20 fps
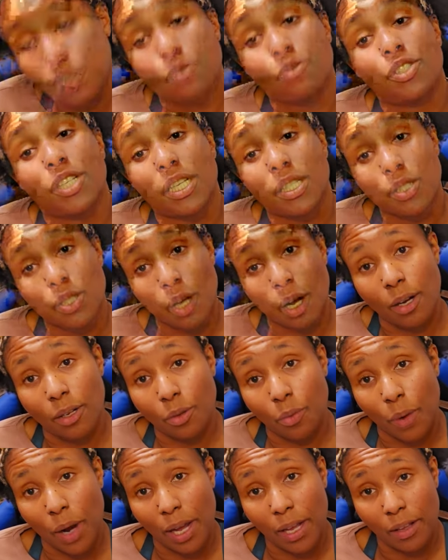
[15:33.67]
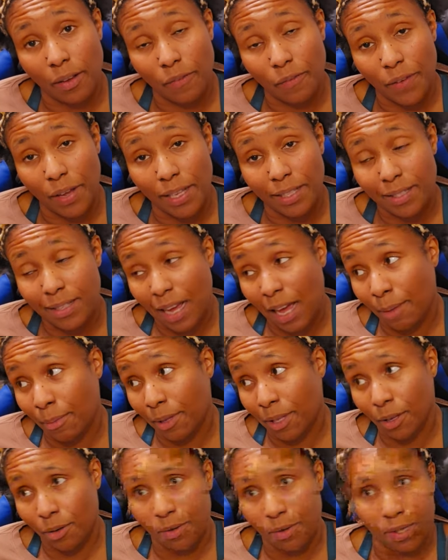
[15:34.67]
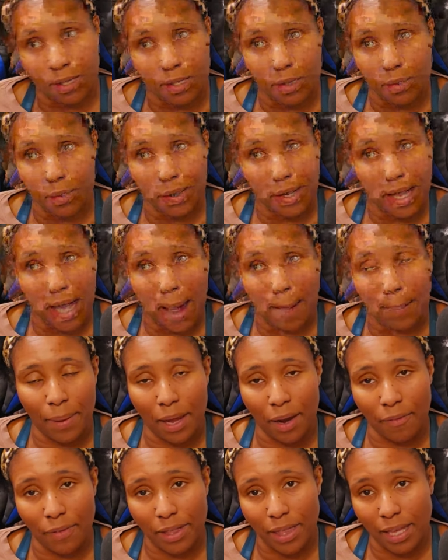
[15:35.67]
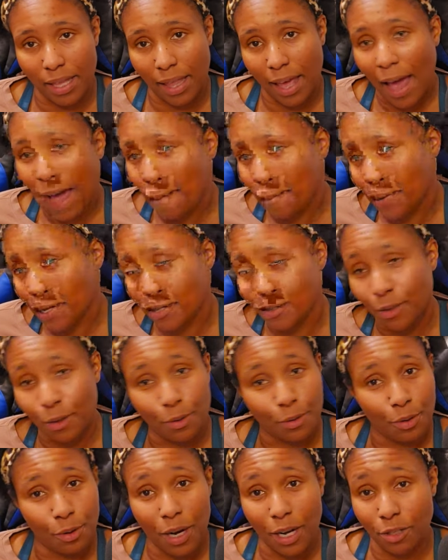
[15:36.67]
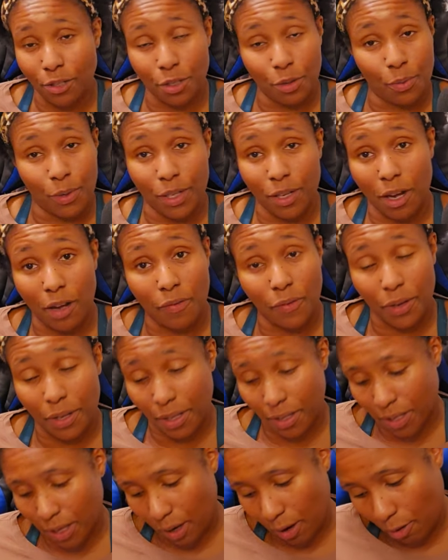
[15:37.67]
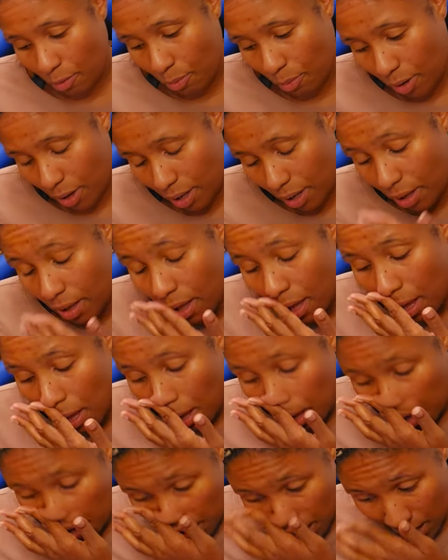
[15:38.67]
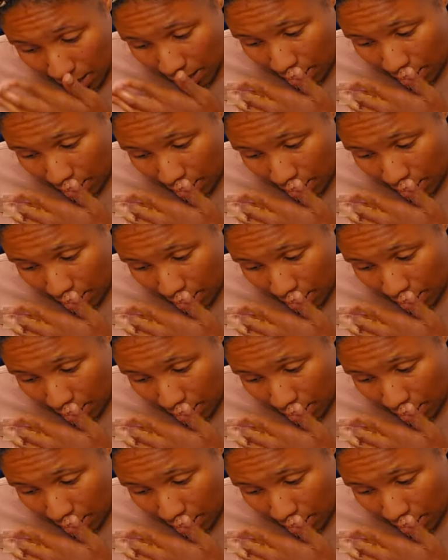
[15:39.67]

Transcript: Jen's talking to Ryan on Facetime and literally is recapping everything that happened. Told her how she went off on Tamara, and